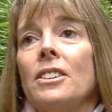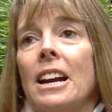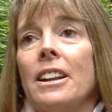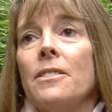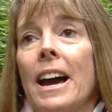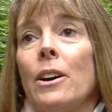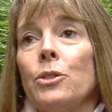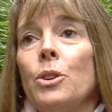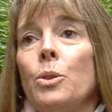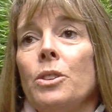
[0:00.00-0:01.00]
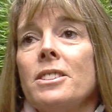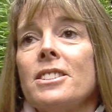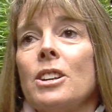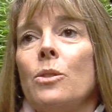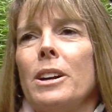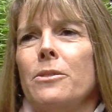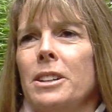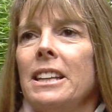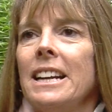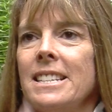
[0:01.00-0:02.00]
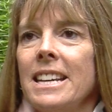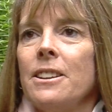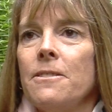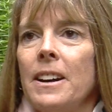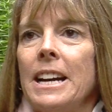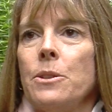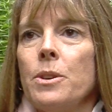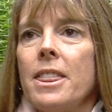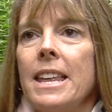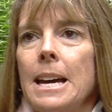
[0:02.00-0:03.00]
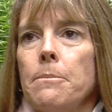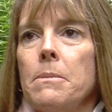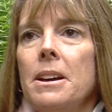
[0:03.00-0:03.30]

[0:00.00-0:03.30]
kind of household, and so I really identified with them.